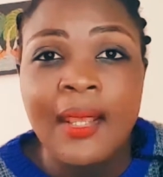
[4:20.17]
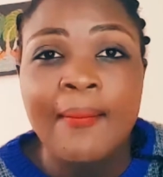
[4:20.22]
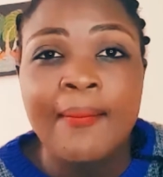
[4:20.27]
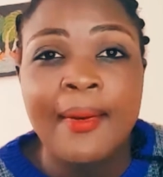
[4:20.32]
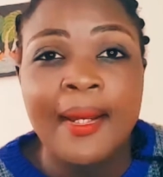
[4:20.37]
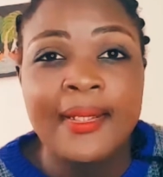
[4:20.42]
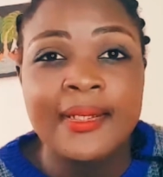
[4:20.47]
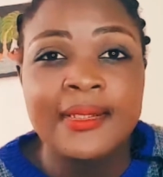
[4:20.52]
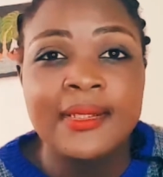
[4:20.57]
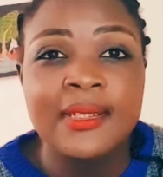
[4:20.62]

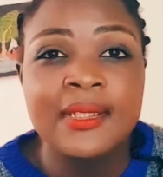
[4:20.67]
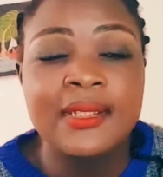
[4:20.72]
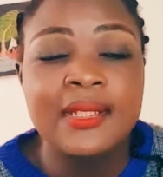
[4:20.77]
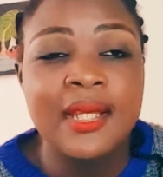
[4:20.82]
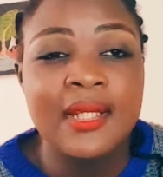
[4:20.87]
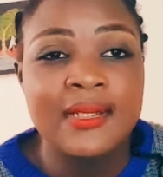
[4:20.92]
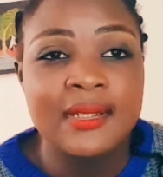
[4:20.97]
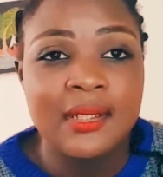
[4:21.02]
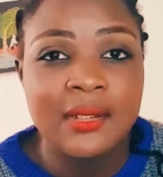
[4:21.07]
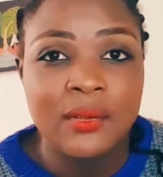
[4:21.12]
But it
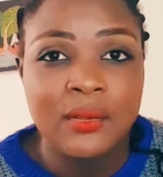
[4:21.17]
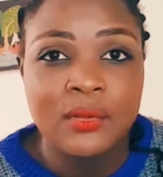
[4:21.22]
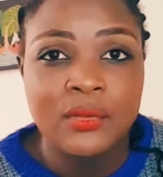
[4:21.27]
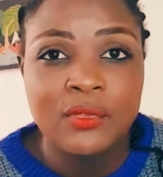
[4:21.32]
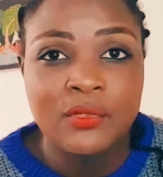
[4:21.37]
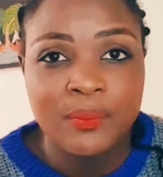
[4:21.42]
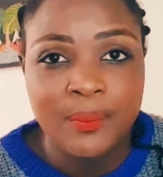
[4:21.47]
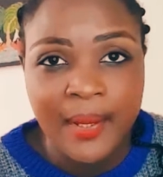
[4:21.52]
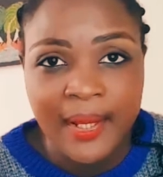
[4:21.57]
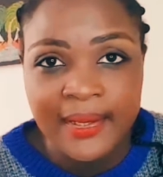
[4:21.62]
has a lot
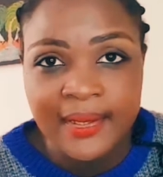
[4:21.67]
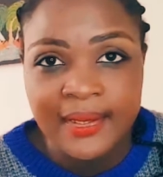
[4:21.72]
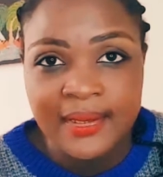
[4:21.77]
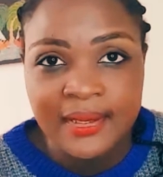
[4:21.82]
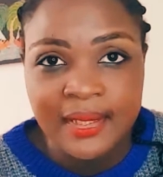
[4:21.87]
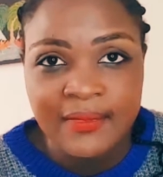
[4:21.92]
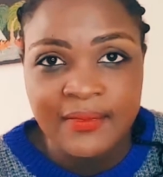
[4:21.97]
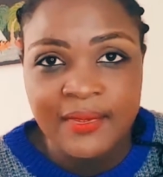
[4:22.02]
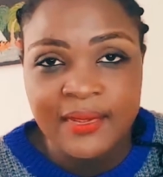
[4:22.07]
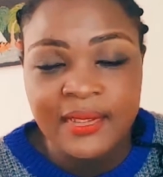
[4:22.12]
of bad
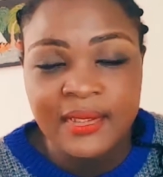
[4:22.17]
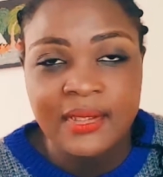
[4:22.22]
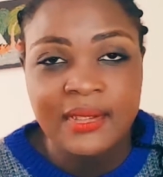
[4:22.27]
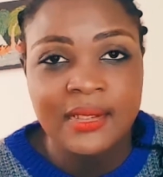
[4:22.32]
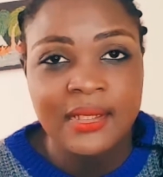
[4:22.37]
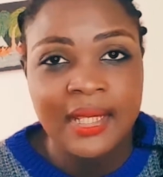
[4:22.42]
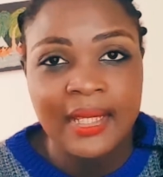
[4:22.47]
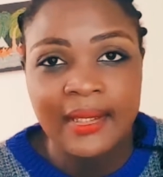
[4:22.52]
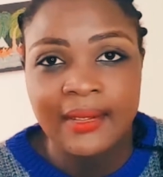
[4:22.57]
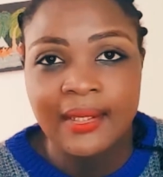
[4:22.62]
disadvantages,
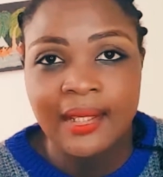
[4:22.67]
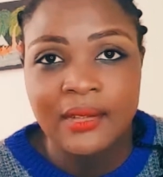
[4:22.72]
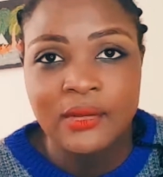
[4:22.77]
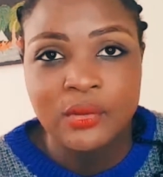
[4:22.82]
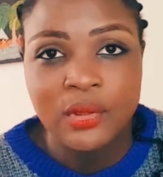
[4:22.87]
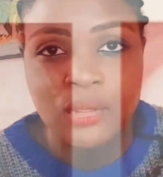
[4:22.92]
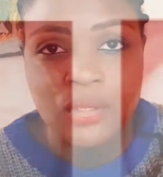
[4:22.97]
like that